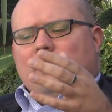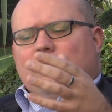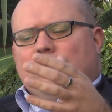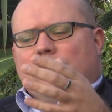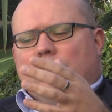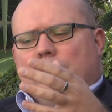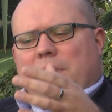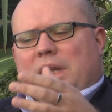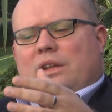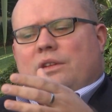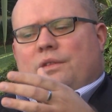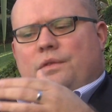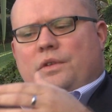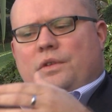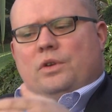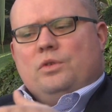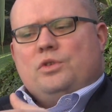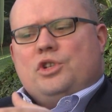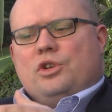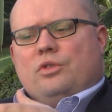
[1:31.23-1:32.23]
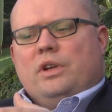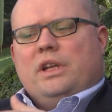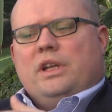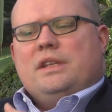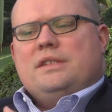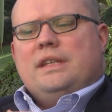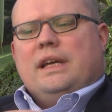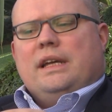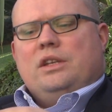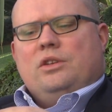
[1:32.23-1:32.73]
for me the future
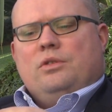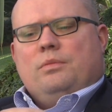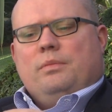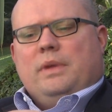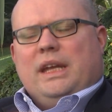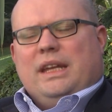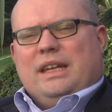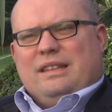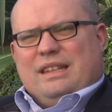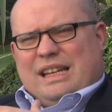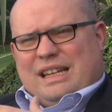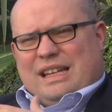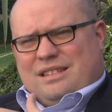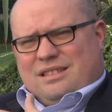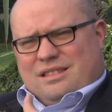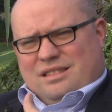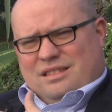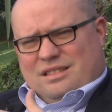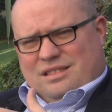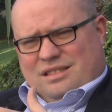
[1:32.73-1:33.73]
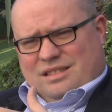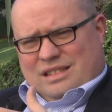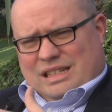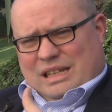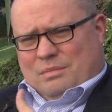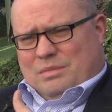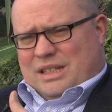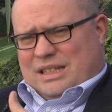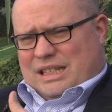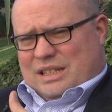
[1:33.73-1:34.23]
is that you make it as
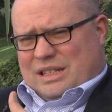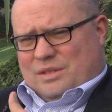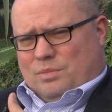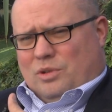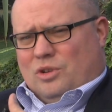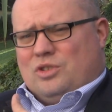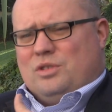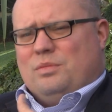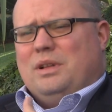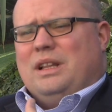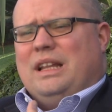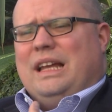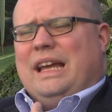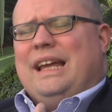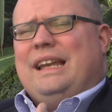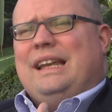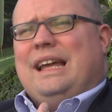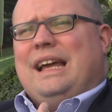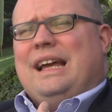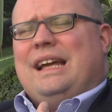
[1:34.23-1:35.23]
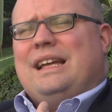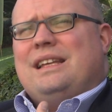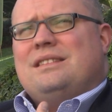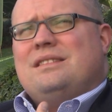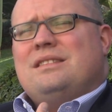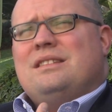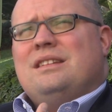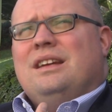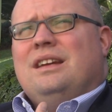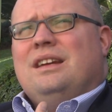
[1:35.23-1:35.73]
seamless as possible and
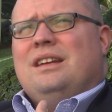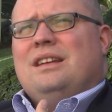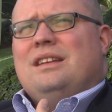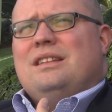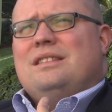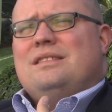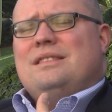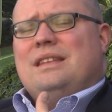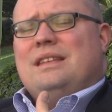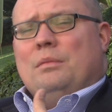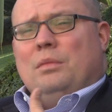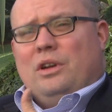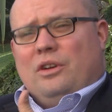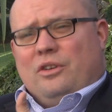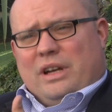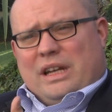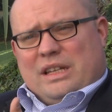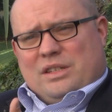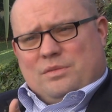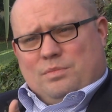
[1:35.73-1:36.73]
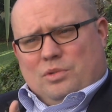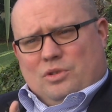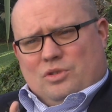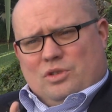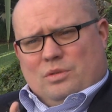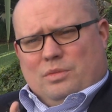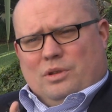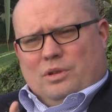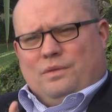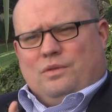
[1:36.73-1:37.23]
as similar as
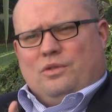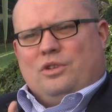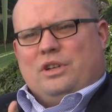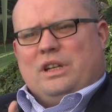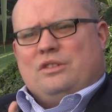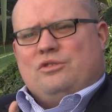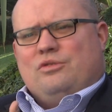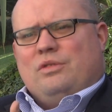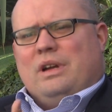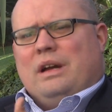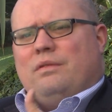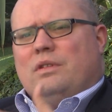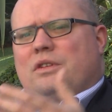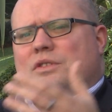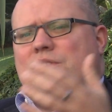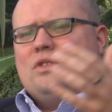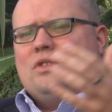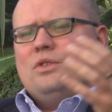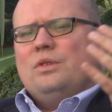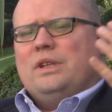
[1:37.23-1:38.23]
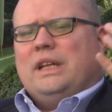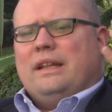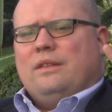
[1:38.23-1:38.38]
possible for that traveler, so